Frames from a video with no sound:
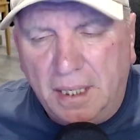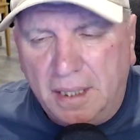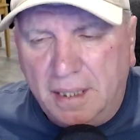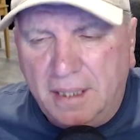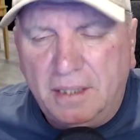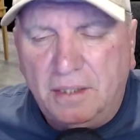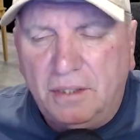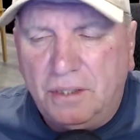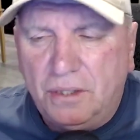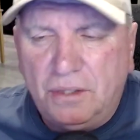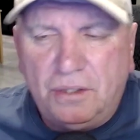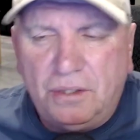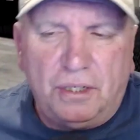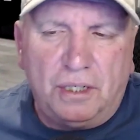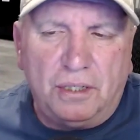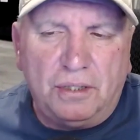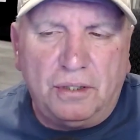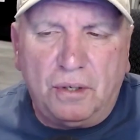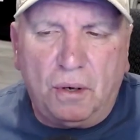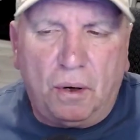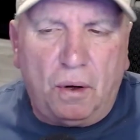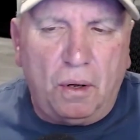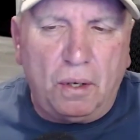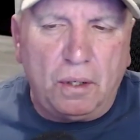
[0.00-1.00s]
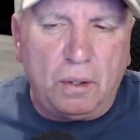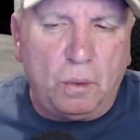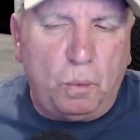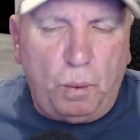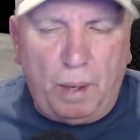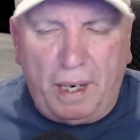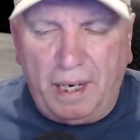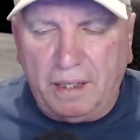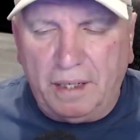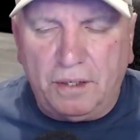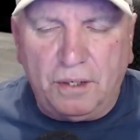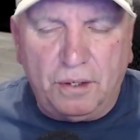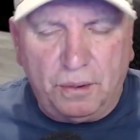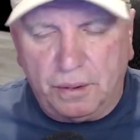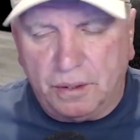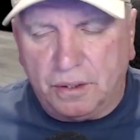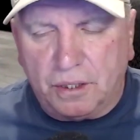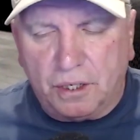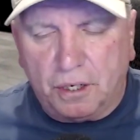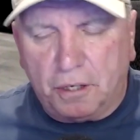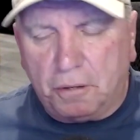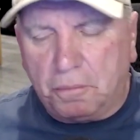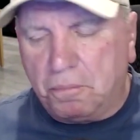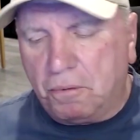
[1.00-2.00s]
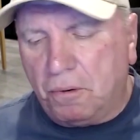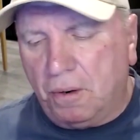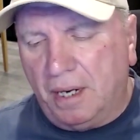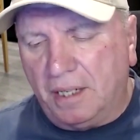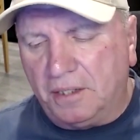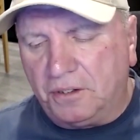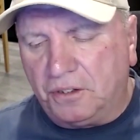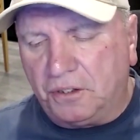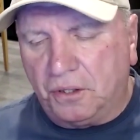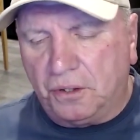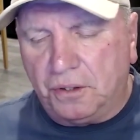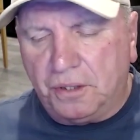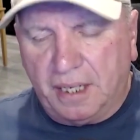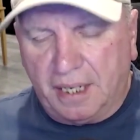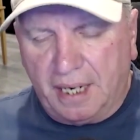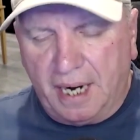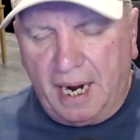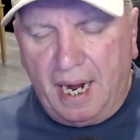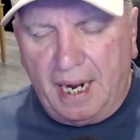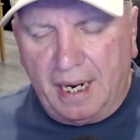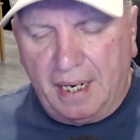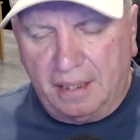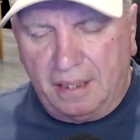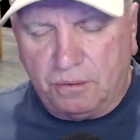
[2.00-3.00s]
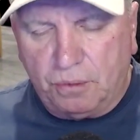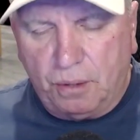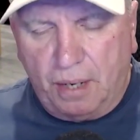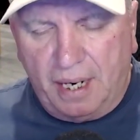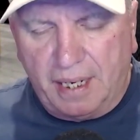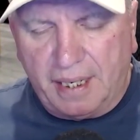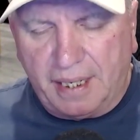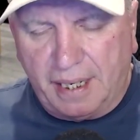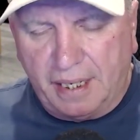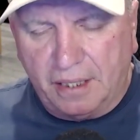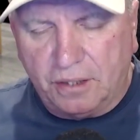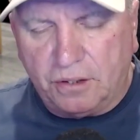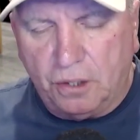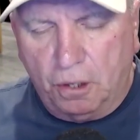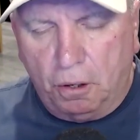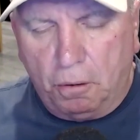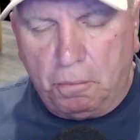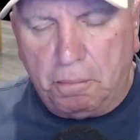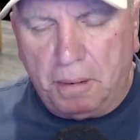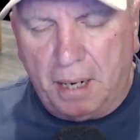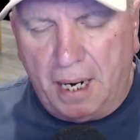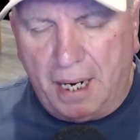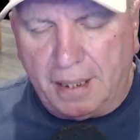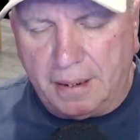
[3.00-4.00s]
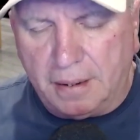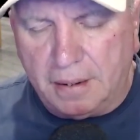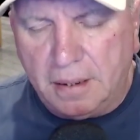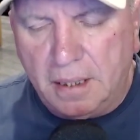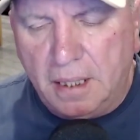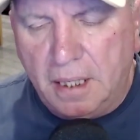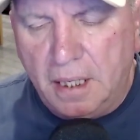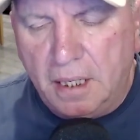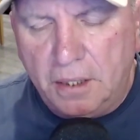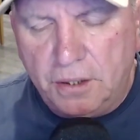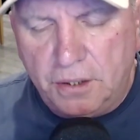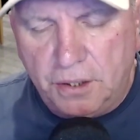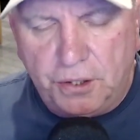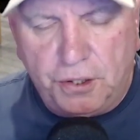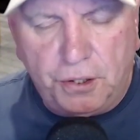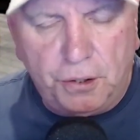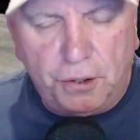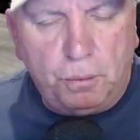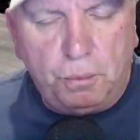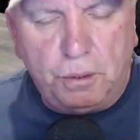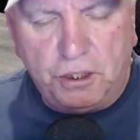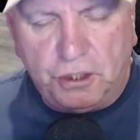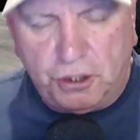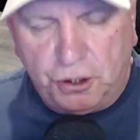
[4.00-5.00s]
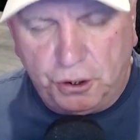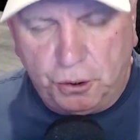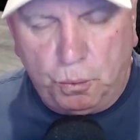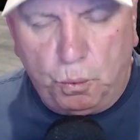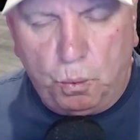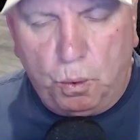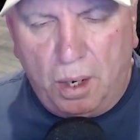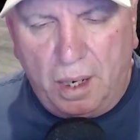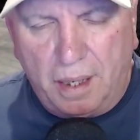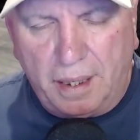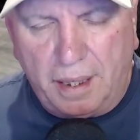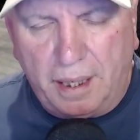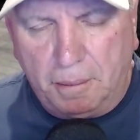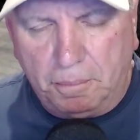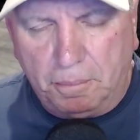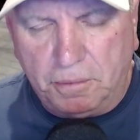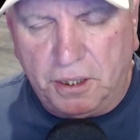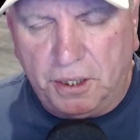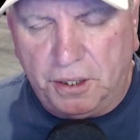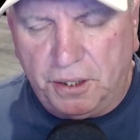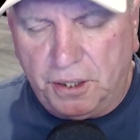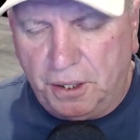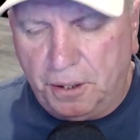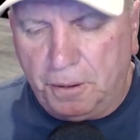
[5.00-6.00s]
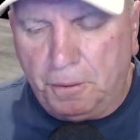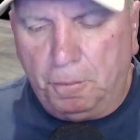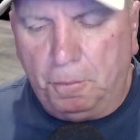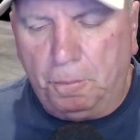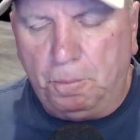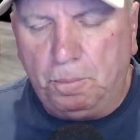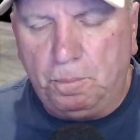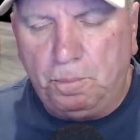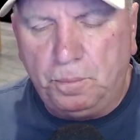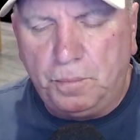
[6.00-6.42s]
This is just all a way to exert pressure to try to get Joe Biden to do what you want him to do.